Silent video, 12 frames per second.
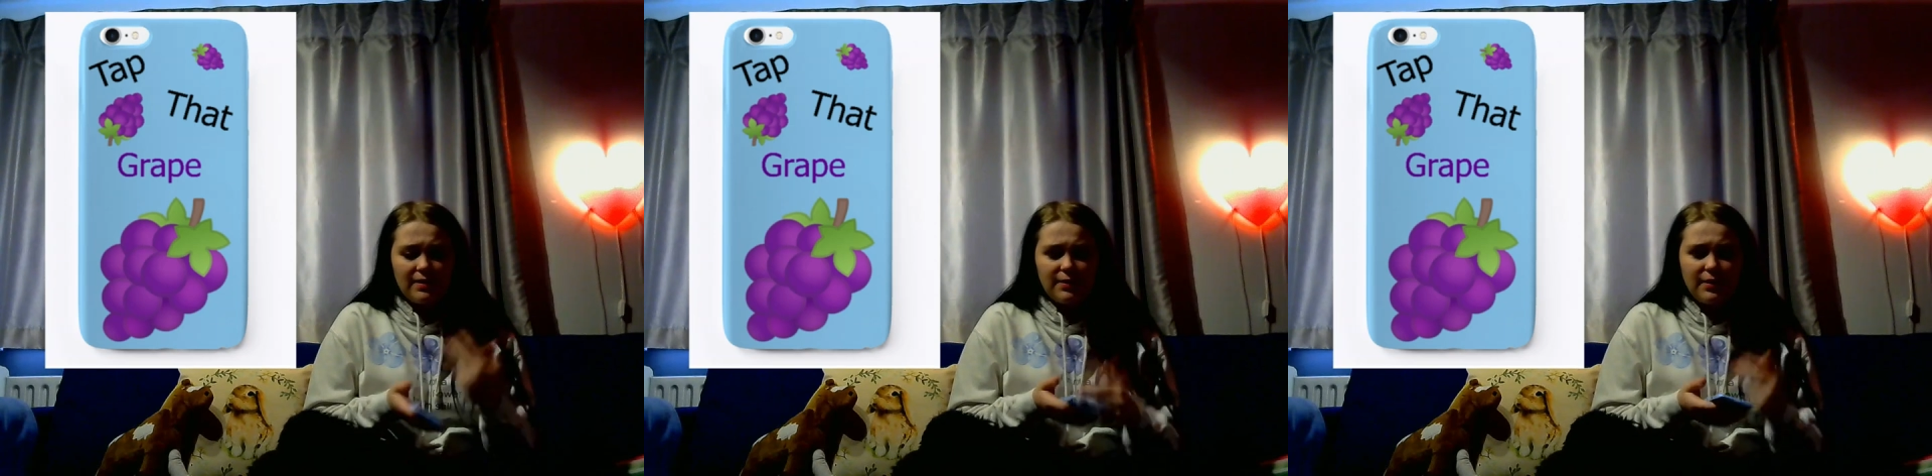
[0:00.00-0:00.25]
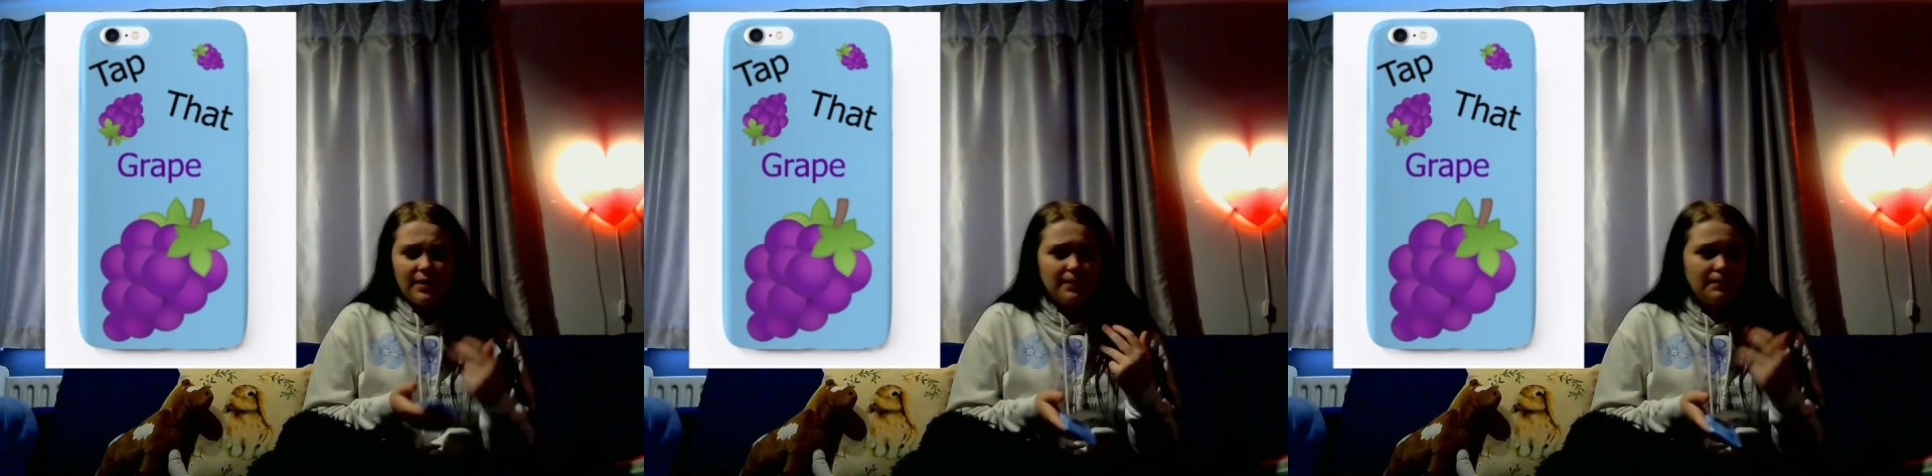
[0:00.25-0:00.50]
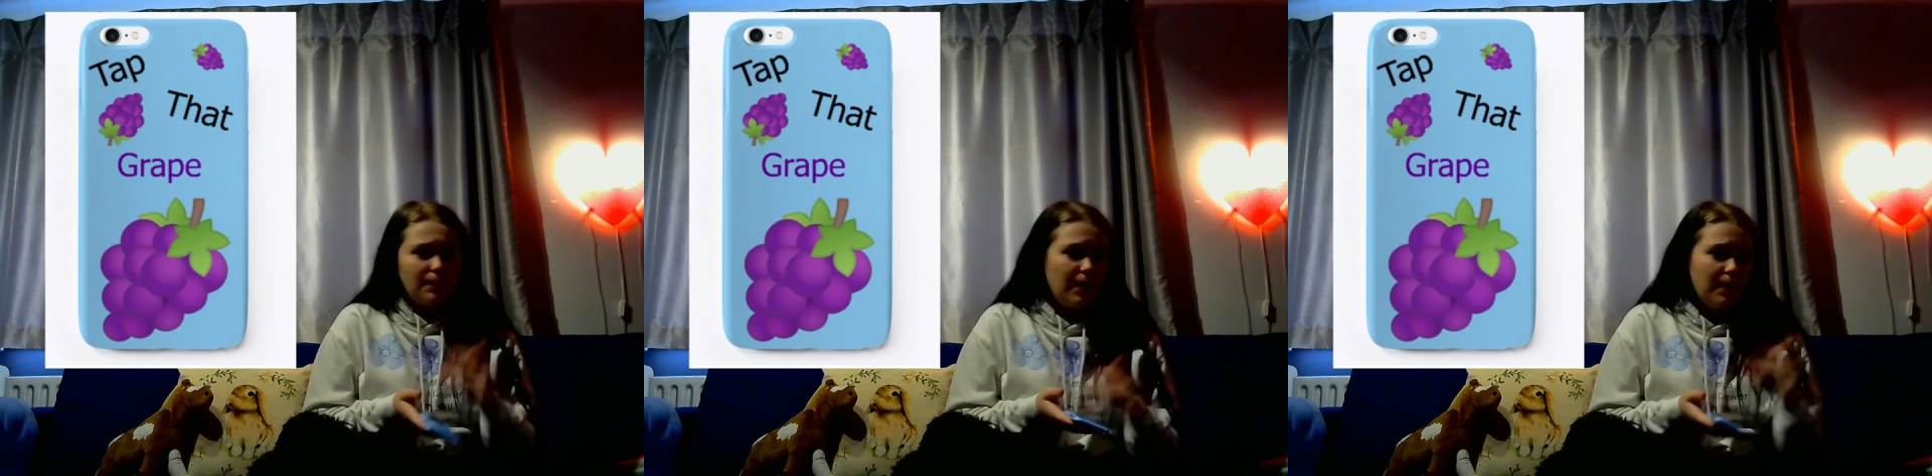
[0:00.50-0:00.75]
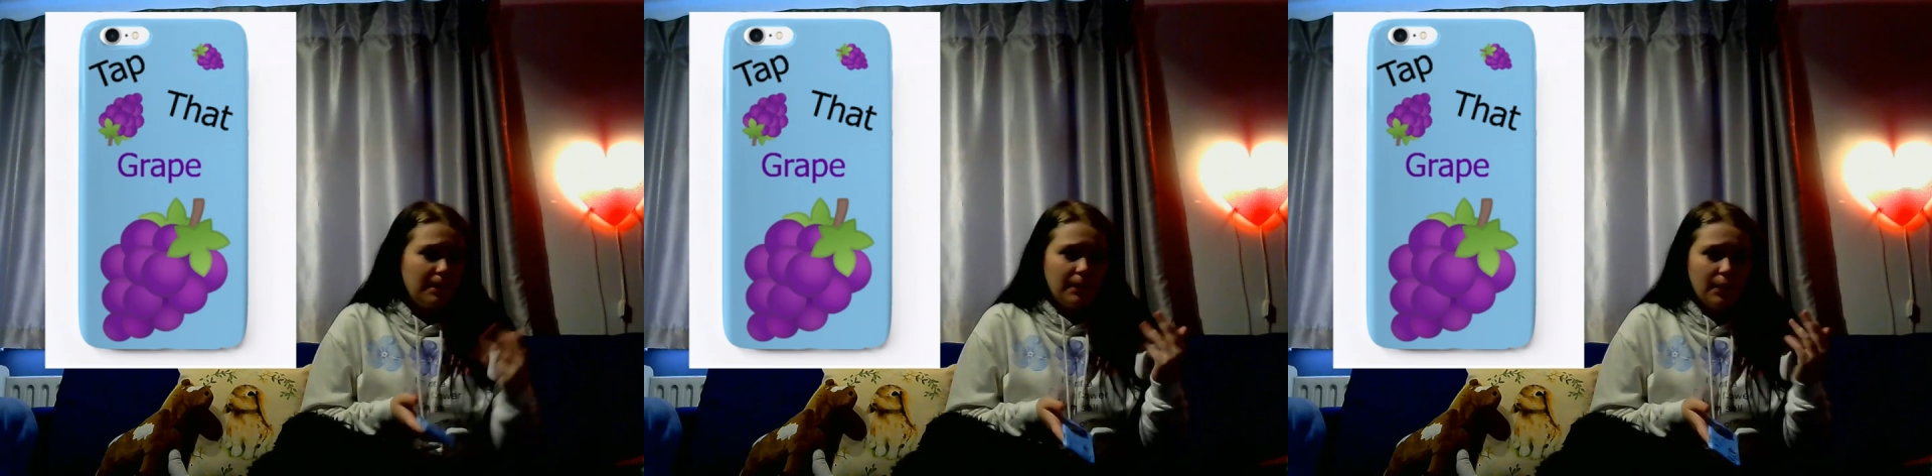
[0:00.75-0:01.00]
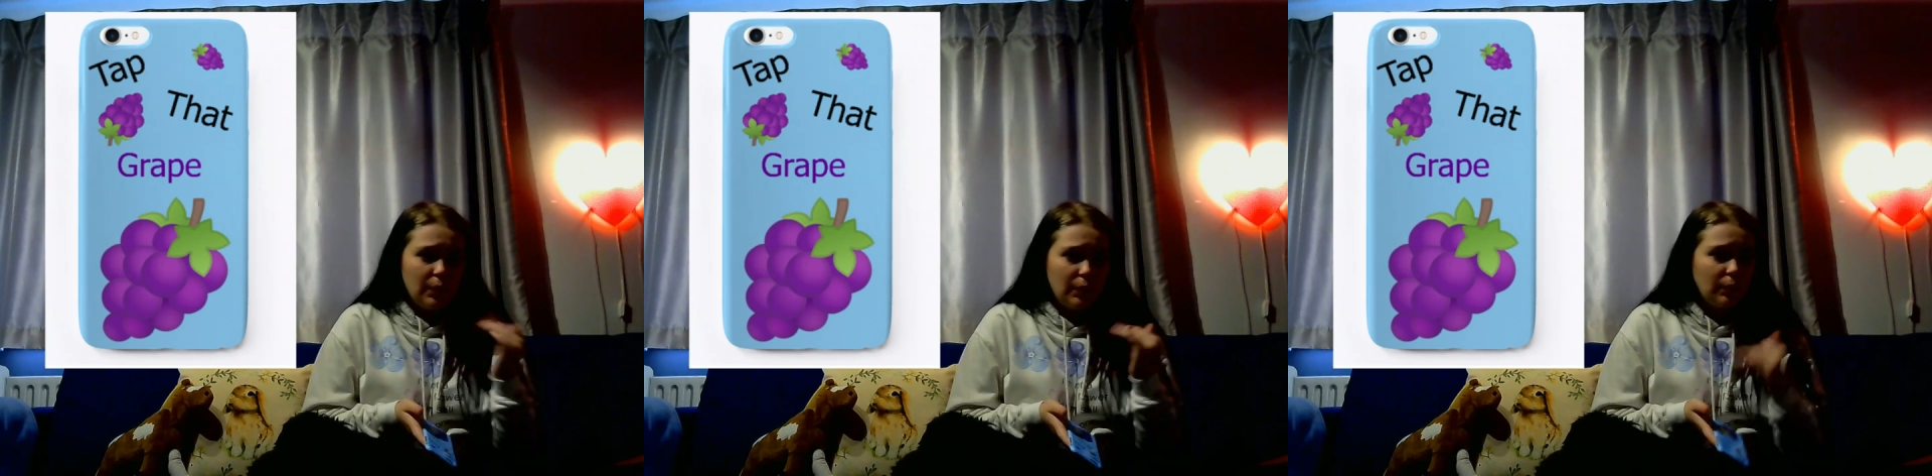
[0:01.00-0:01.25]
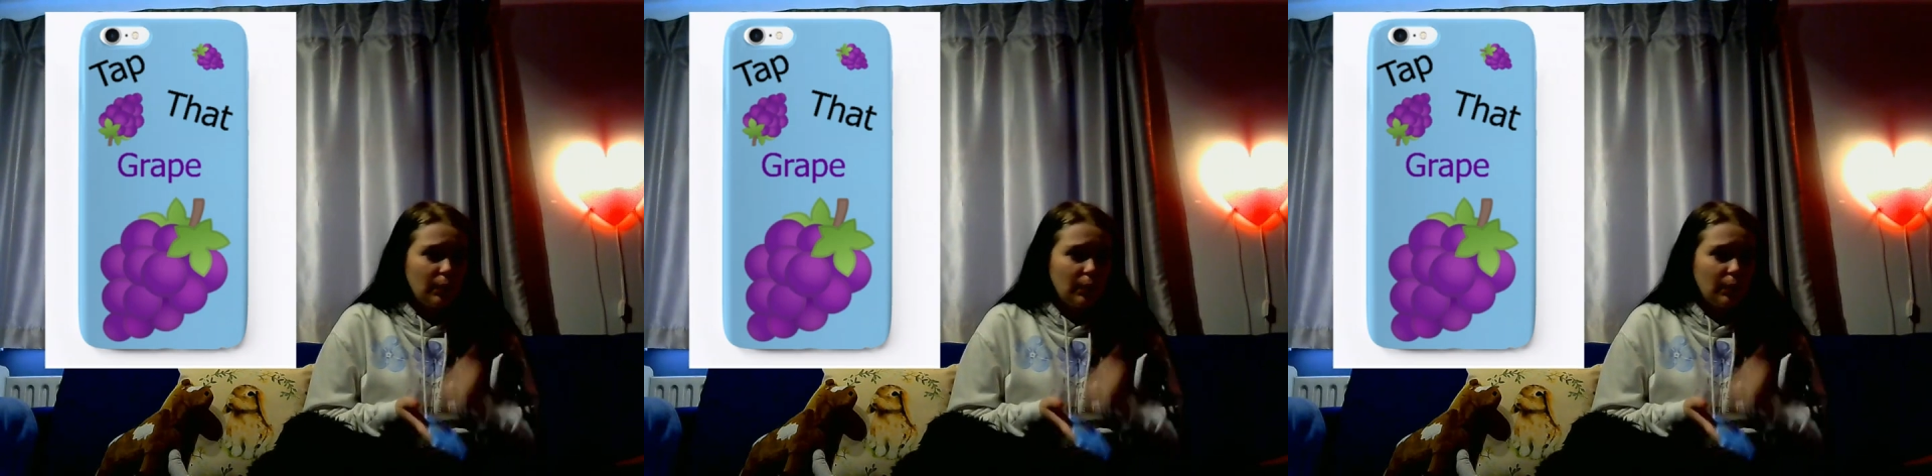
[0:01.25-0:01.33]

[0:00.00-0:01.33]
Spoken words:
green, purple,